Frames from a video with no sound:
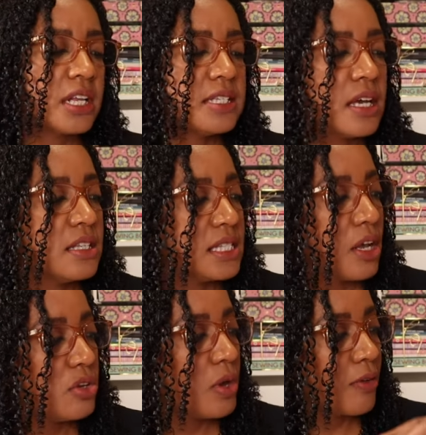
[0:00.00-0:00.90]
it does
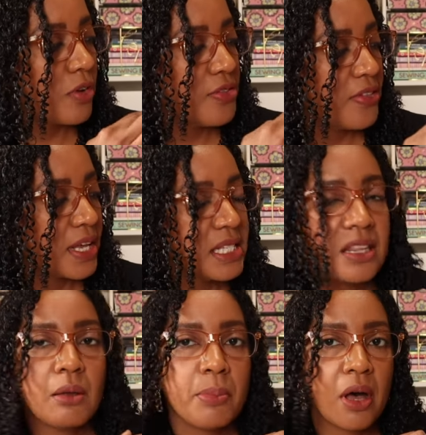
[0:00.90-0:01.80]
tell you everything that's in
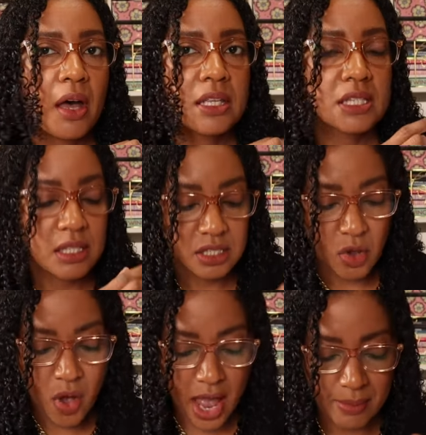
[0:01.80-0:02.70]
the box,
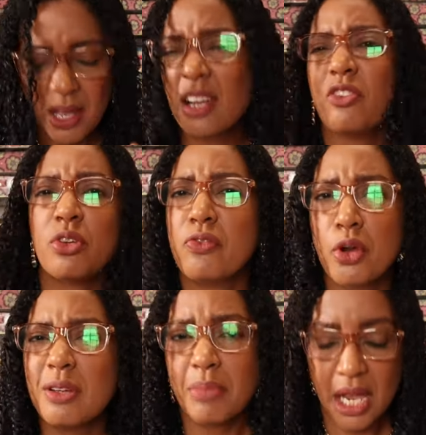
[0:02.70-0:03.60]
so I'm kind of
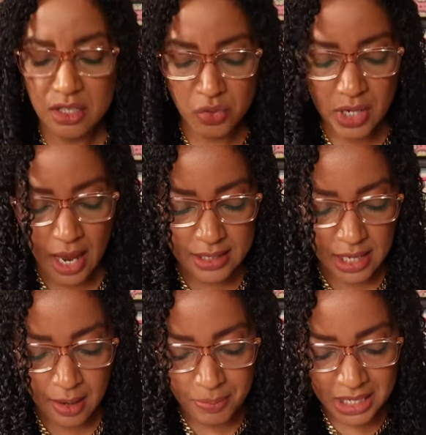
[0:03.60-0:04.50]
referring back to it as
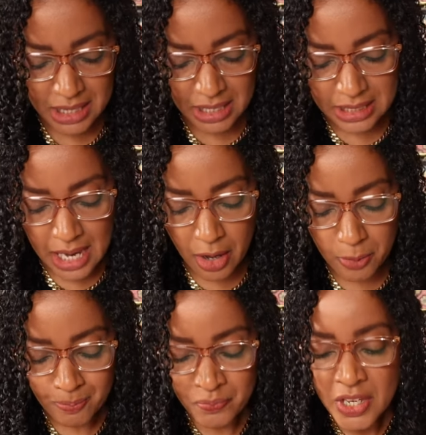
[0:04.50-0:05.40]
I pick things out.
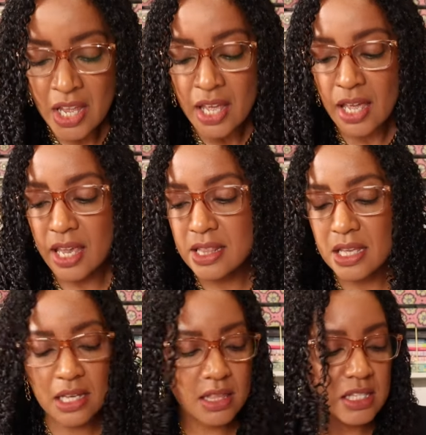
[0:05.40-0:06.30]
And
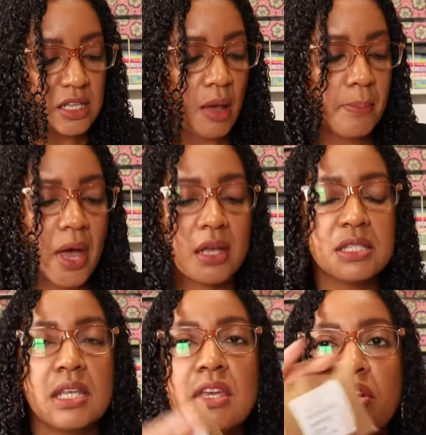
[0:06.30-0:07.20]
then in this
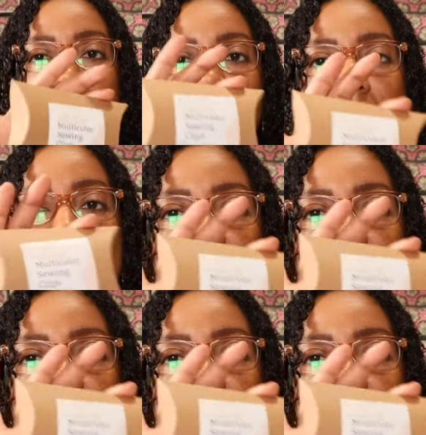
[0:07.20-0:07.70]
box here, we have